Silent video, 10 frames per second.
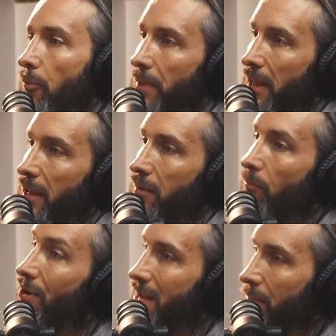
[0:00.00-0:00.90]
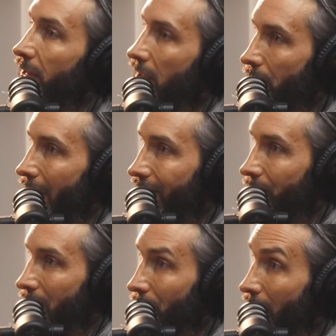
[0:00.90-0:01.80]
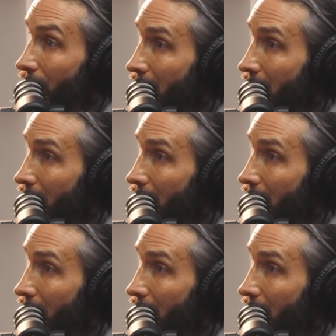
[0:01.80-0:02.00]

or b more deeply impact the people I